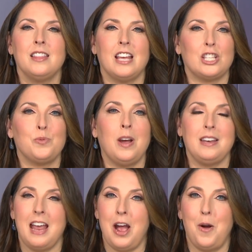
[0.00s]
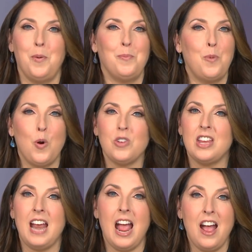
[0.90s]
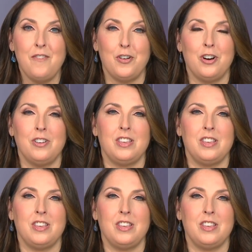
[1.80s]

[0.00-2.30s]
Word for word: That's why now, more than ever,